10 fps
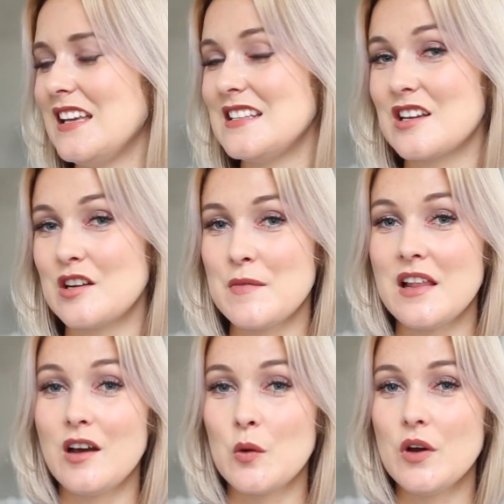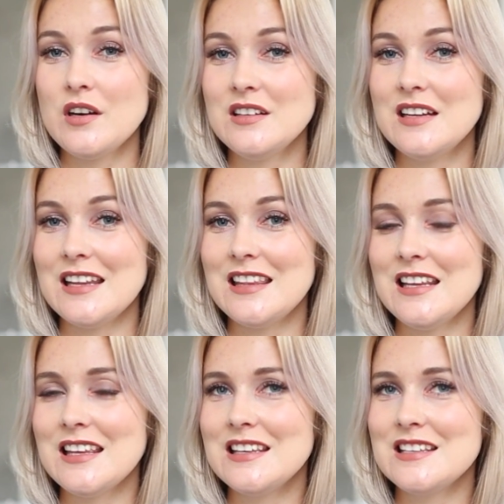It's gonna be a long one, I
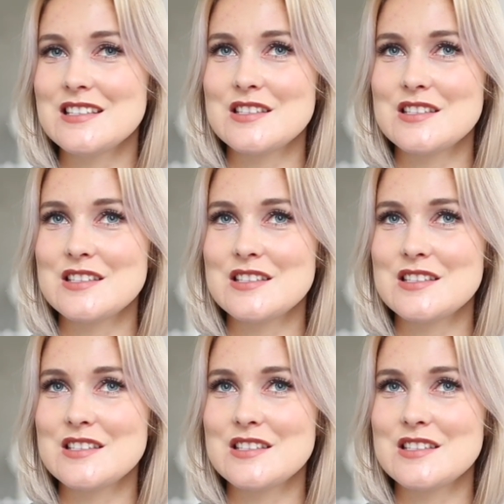think.